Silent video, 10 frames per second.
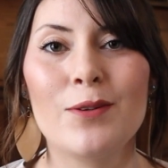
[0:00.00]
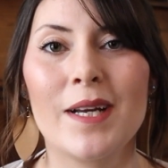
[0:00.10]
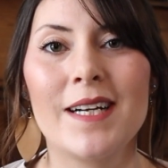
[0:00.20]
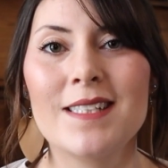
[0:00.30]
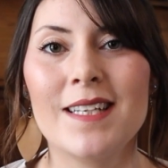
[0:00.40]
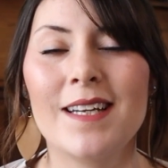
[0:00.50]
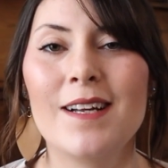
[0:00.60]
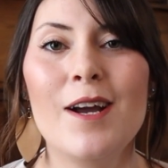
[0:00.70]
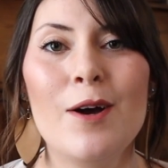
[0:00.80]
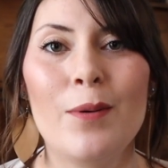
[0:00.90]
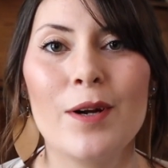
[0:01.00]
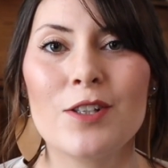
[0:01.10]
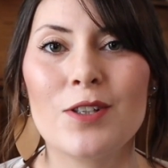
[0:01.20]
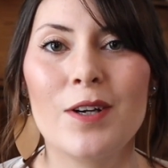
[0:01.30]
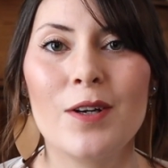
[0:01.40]
Like I said, we are
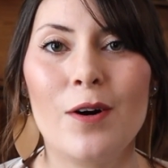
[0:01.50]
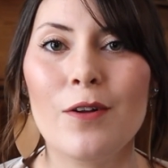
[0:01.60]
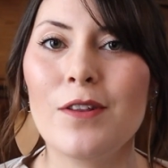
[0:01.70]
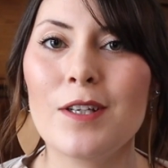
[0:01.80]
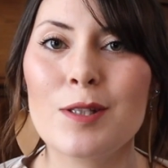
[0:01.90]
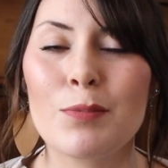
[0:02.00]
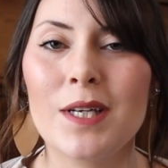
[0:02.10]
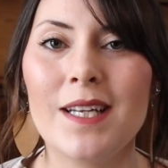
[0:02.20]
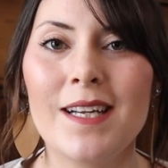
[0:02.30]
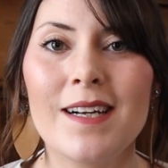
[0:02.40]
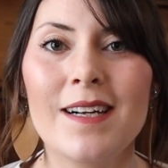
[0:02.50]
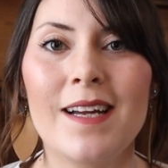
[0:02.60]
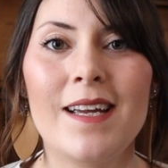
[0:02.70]
starting all things spring here,